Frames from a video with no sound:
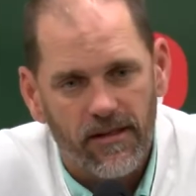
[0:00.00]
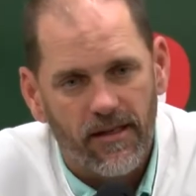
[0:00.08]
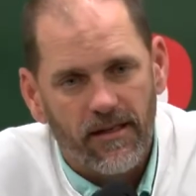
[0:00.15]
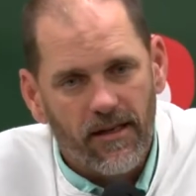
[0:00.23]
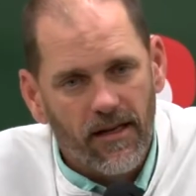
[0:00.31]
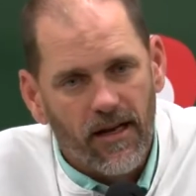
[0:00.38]
I
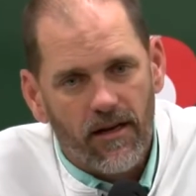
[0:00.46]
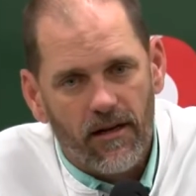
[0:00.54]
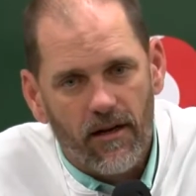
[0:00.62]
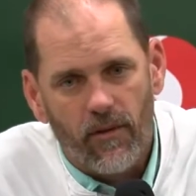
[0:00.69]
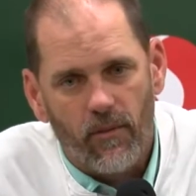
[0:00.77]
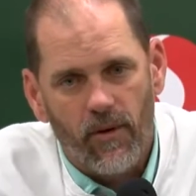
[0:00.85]
think they got
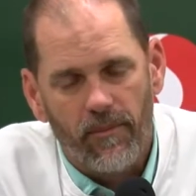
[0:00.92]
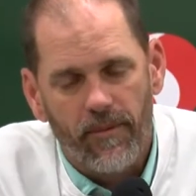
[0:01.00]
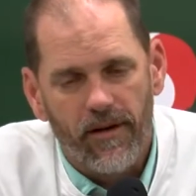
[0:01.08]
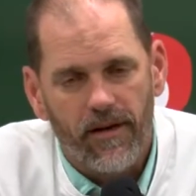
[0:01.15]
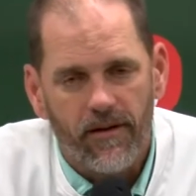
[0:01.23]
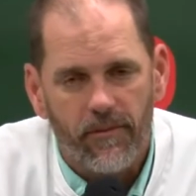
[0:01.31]
another
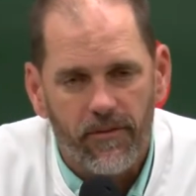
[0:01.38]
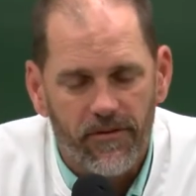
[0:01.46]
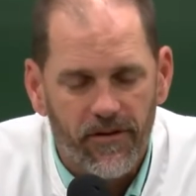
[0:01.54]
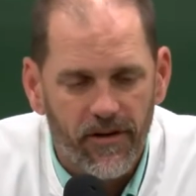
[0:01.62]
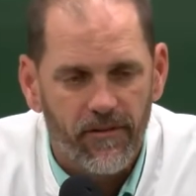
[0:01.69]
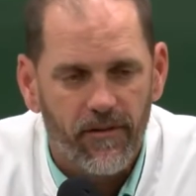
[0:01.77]
weapon in the
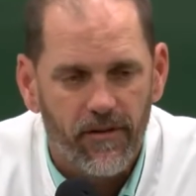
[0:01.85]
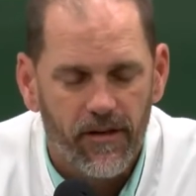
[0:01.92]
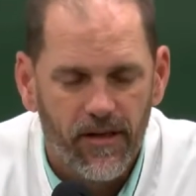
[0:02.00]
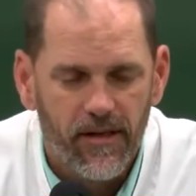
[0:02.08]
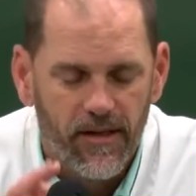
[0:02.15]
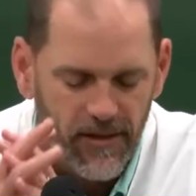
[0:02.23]

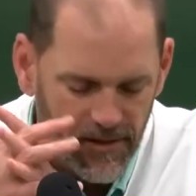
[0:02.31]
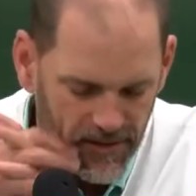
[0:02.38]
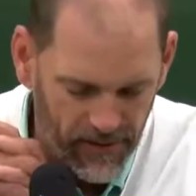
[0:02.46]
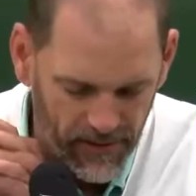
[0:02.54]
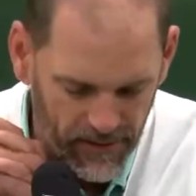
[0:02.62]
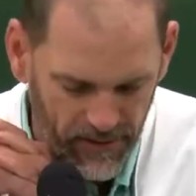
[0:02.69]
receiver,
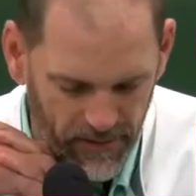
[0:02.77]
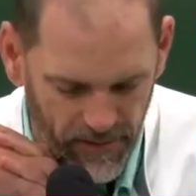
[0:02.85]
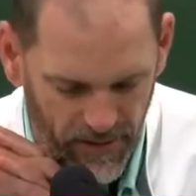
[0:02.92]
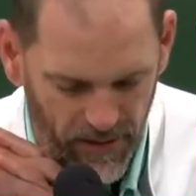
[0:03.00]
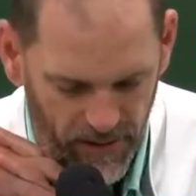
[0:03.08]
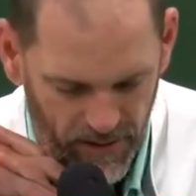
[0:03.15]
uh,
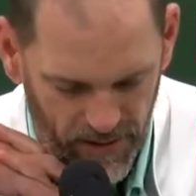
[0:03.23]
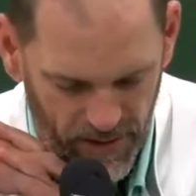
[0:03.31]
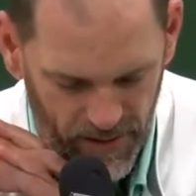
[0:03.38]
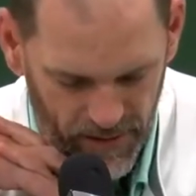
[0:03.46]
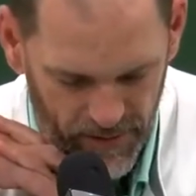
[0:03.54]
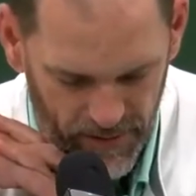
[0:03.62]
the young
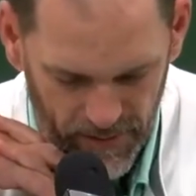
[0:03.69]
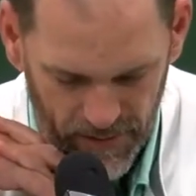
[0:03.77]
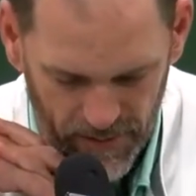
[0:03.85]
kid.